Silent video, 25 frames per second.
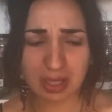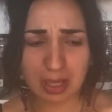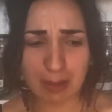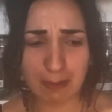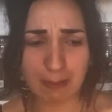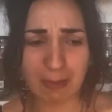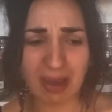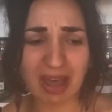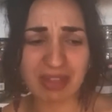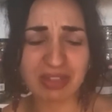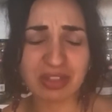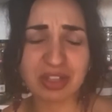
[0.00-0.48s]

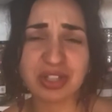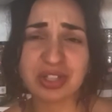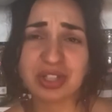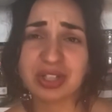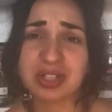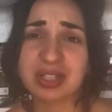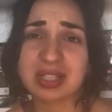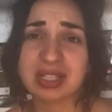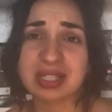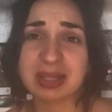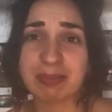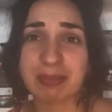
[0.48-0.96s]

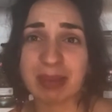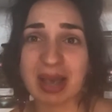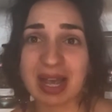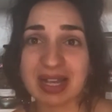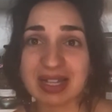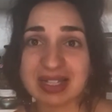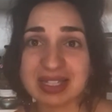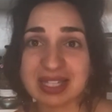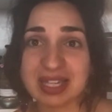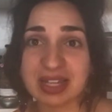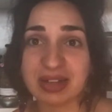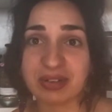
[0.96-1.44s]
pathogens and
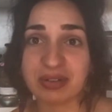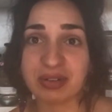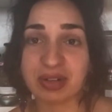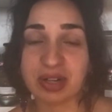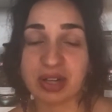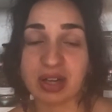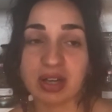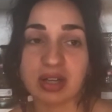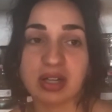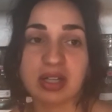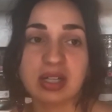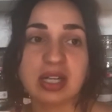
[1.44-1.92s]

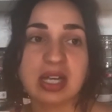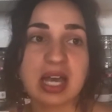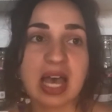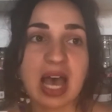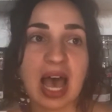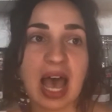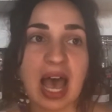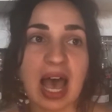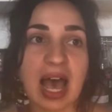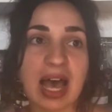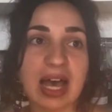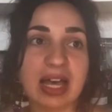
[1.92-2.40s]
bacteria
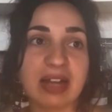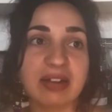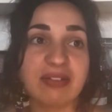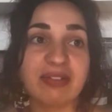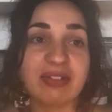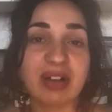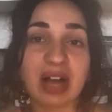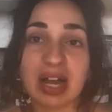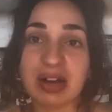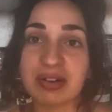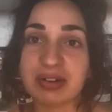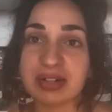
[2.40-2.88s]
and
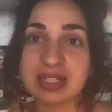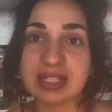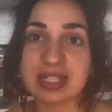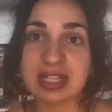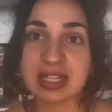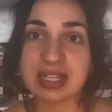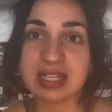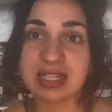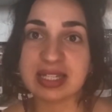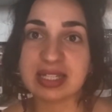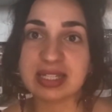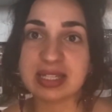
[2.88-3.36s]

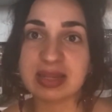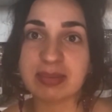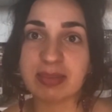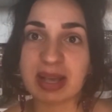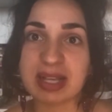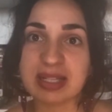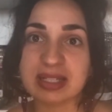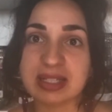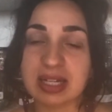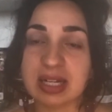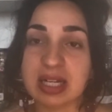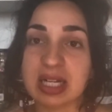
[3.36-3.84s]
viruses to
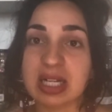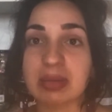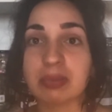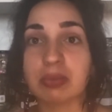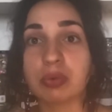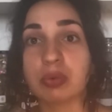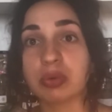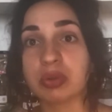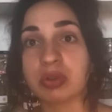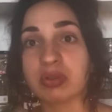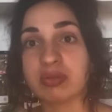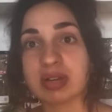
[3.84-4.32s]
basically
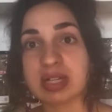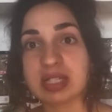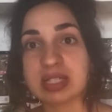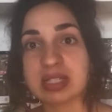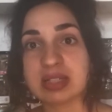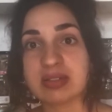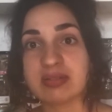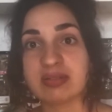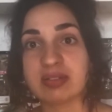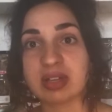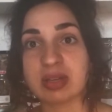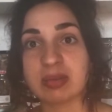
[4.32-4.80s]
warn the rest
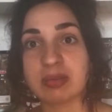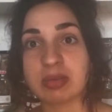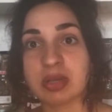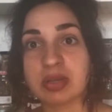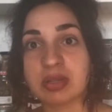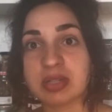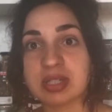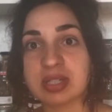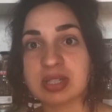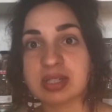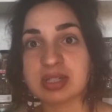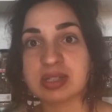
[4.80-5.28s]
of the immune
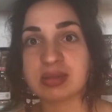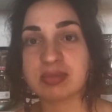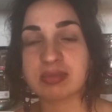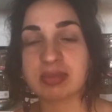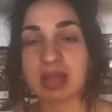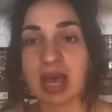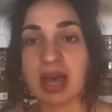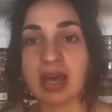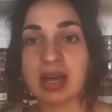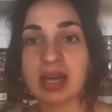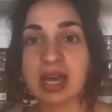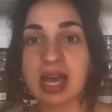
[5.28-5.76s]
system
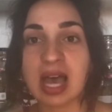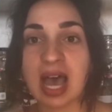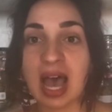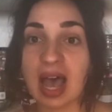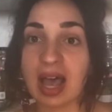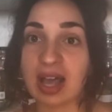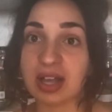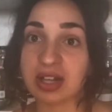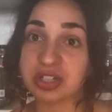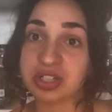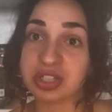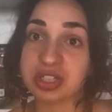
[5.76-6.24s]
that
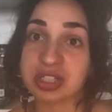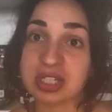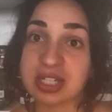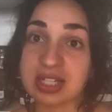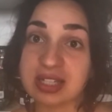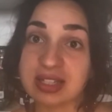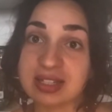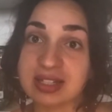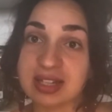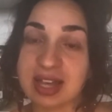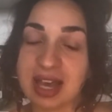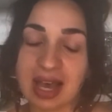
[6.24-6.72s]
action
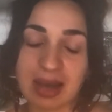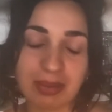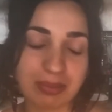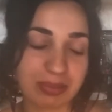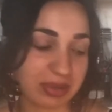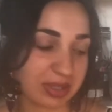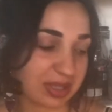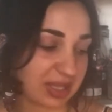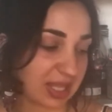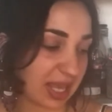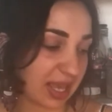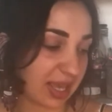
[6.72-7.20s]
needs to
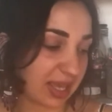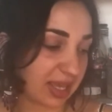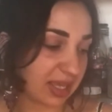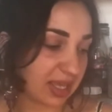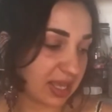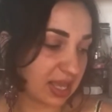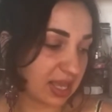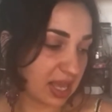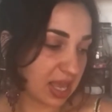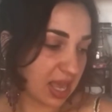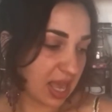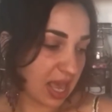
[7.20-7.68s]
happen there.
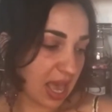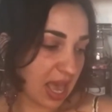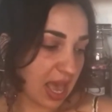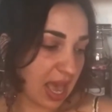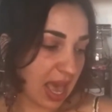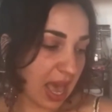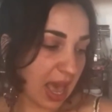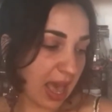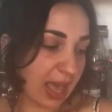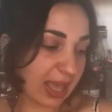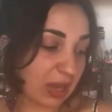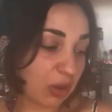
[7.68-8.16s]

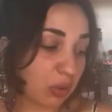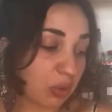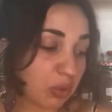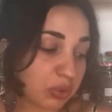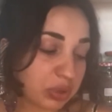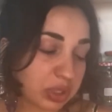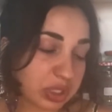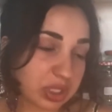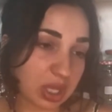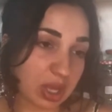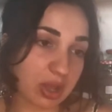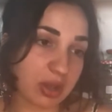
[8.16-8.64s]

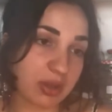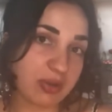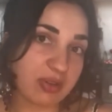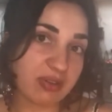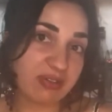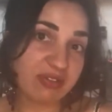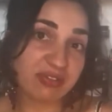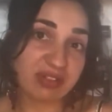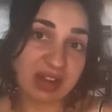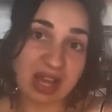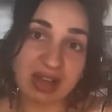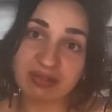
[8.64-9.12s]
Also,
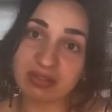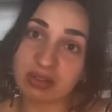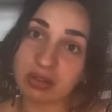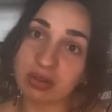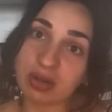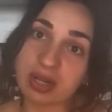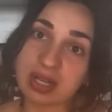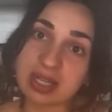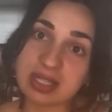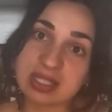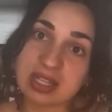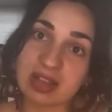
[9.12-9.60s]

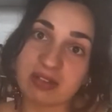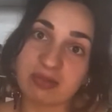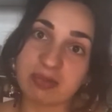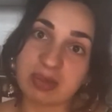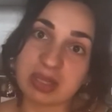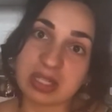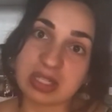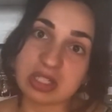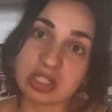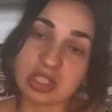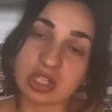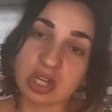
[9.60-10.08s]
flavonoids have
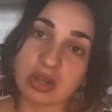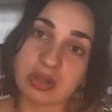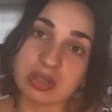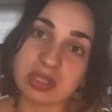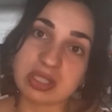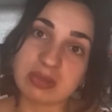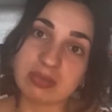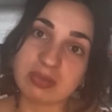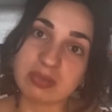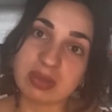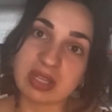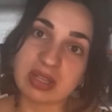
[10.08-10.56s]
been shown
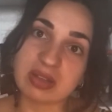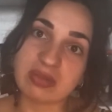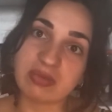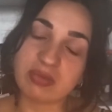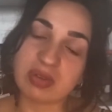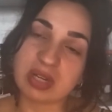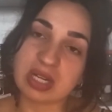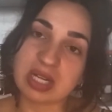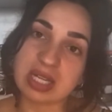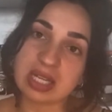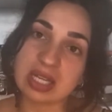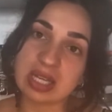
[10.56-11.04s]
to be
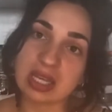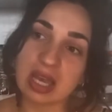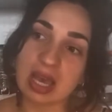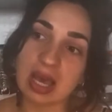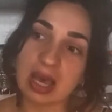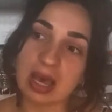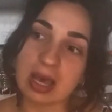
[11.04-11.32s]
really